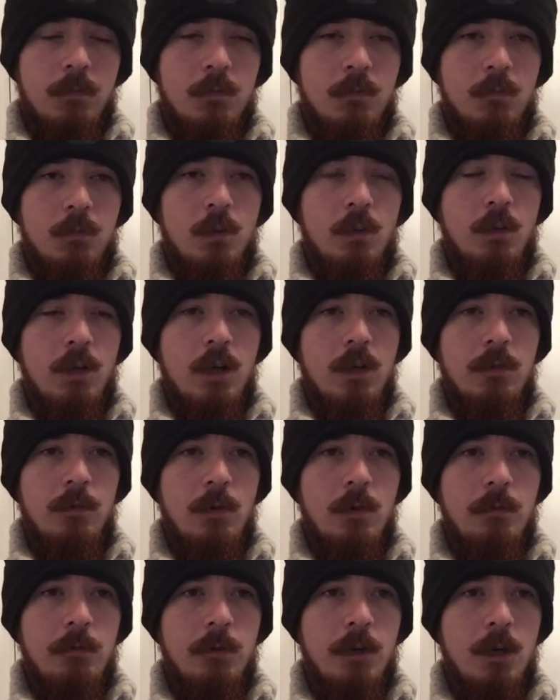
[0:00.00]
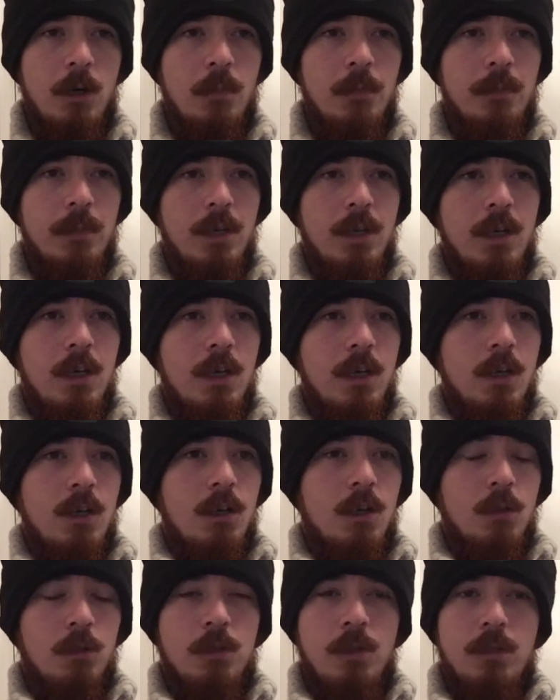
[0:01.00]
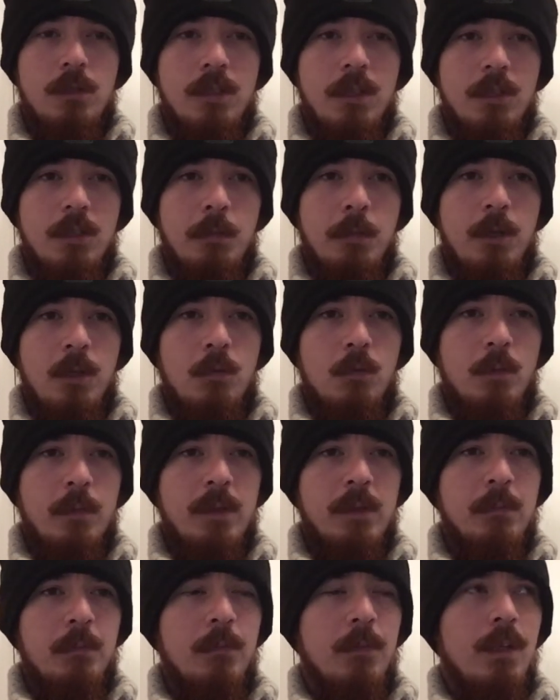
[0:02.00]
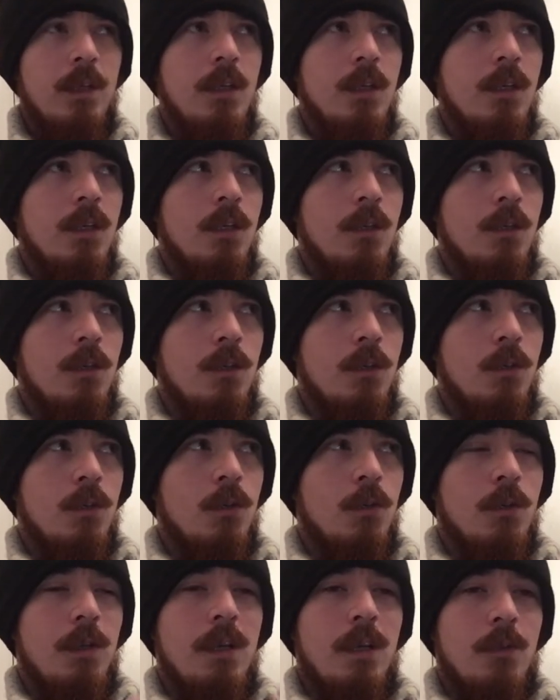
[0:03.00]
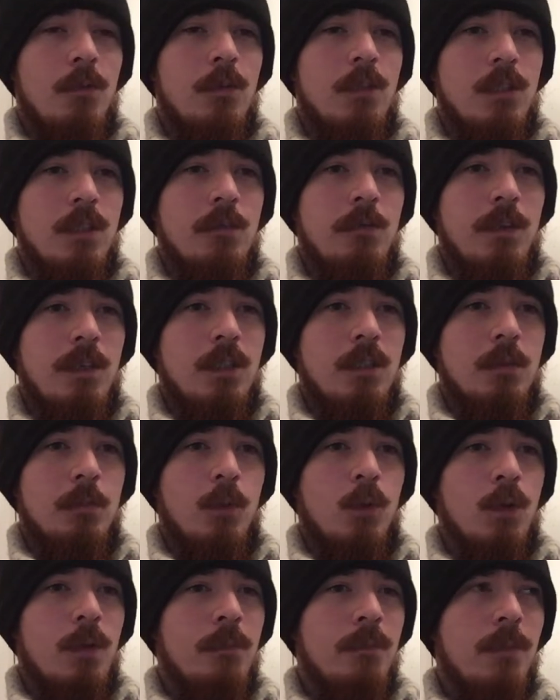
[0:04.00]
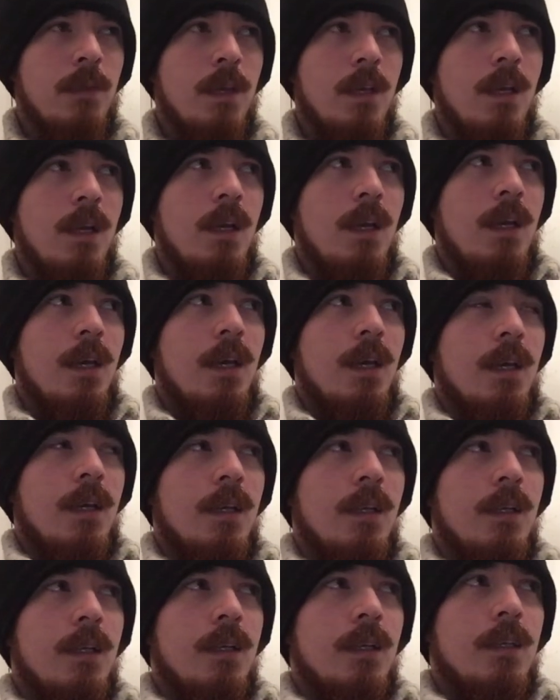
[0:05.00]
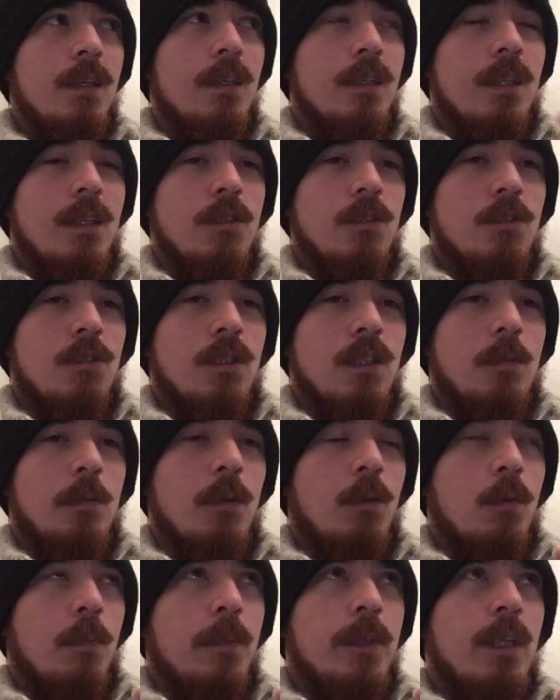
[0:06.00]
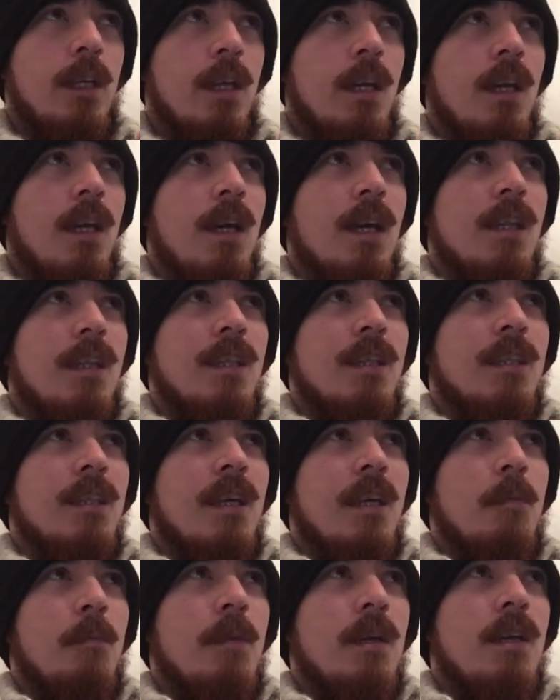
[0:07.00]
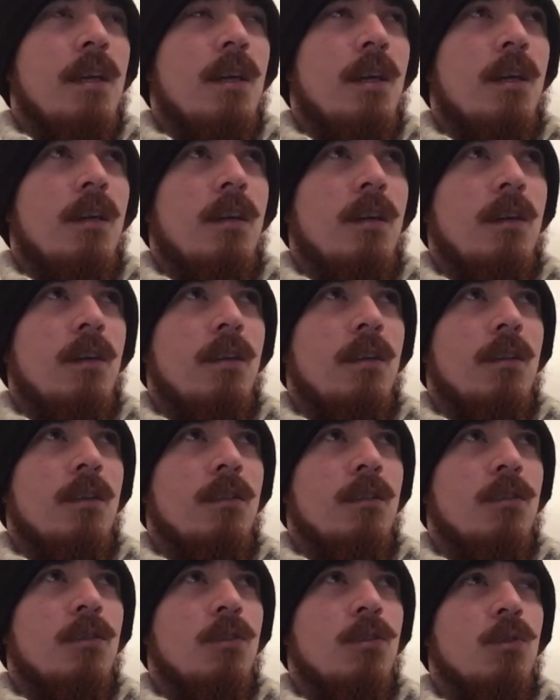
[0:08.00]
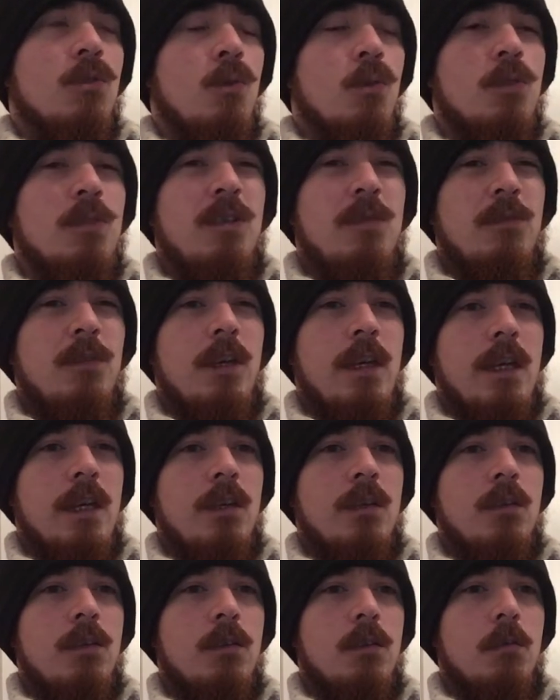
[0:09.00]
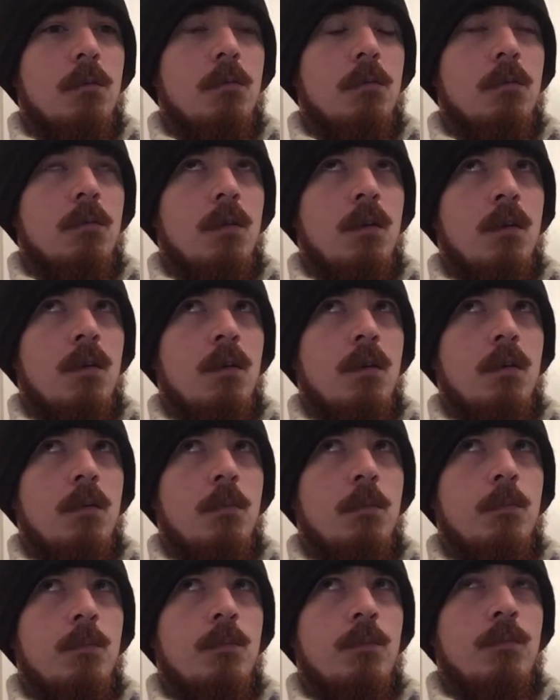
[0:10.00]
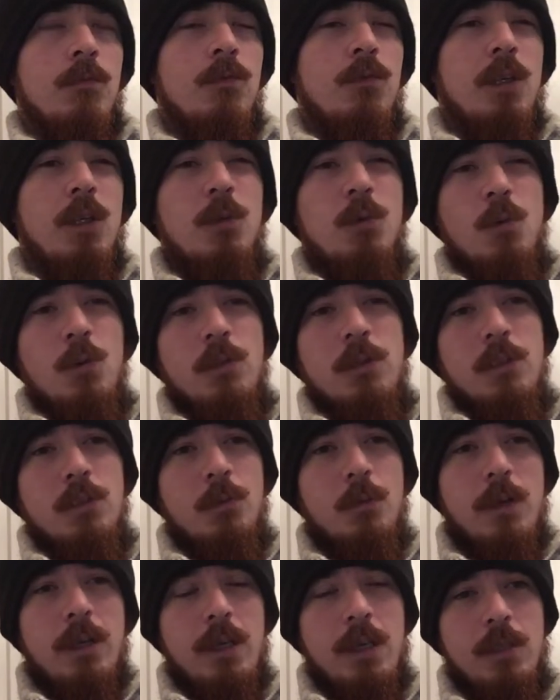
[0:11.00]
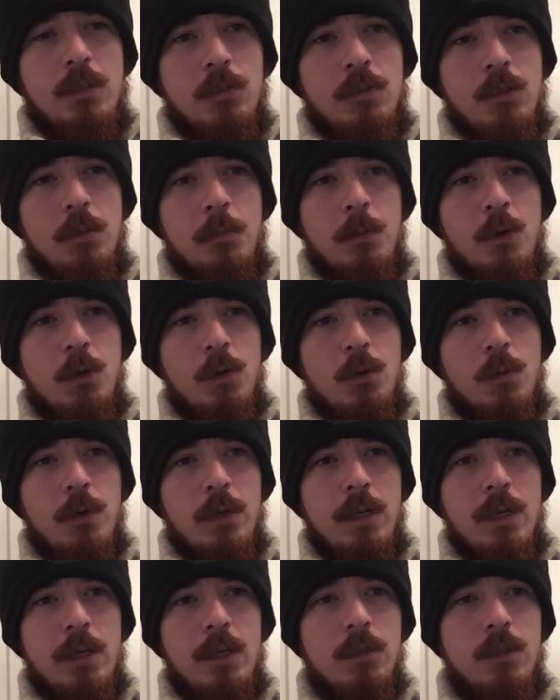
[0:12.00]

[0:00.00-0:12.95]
Royal Guard of Winfell, who turns out to be a woman, who they originally think is a boy. That turns out to be a woman. They meet her sort of like 3/4 away into the book, really.